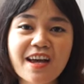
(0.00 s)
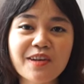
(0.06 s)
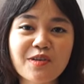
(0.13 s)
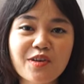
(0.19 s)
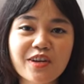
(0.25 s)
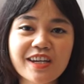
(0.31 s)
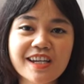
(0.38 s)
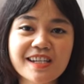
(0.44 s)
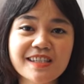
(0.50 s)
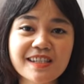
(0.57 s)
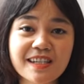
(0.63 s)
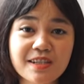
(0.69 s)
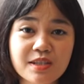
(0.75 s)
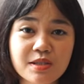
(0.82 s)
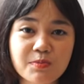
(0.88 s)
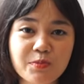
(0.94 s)
Hanoi is
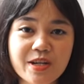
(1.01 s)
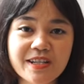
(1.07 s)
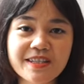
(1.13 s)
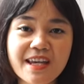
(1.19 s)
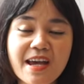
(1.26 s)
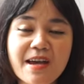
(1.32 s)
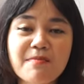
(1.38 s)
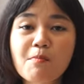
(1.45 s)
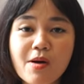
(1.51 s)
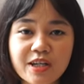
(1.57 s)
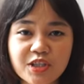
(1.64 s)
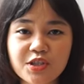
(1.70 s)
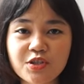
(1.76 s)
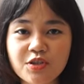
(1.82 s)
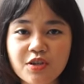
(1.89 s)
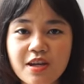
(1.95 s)
in springtime,
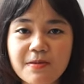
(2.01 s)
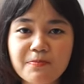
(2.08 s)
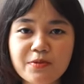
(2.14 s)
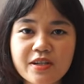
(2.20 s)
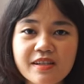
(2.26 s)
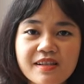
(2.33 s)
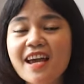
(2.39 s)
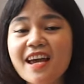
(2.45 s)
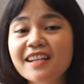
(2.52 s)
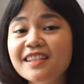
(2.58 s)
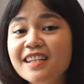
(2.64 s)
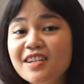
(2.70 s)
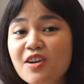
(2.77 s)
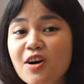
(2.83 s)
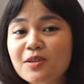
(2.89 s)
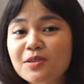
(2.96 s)
March to April, and
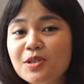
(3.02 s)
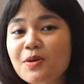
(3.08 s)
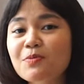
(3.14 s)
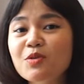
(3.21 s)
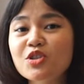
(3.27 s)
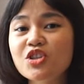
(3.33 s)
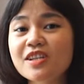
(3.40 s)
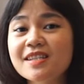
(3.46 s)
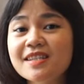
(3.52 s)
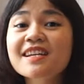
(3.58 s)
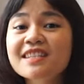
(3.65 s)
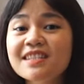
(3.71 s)
in autumn, which is